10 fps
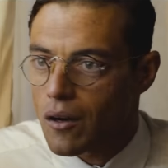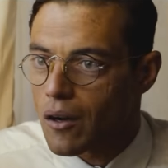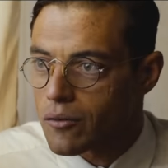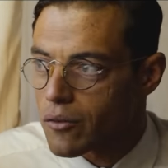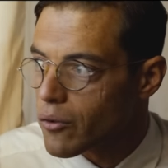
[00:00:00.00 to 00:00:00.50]
The
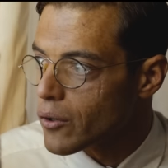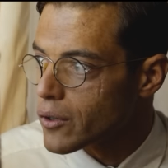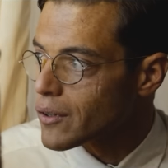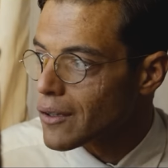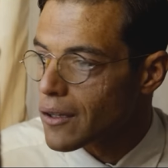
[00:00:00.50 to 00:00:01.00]
guards will
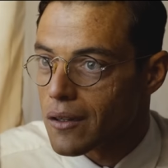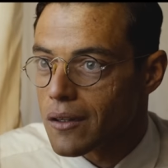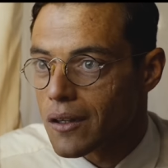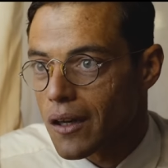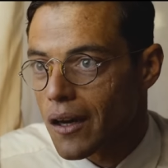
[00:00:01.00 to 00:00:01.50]
be focused
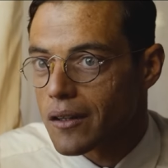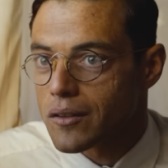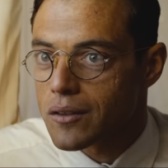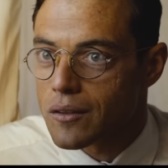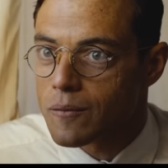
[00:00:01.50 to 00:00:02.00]
on the
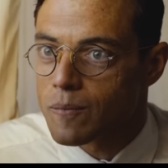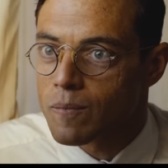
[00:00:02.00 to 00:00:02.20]
guests,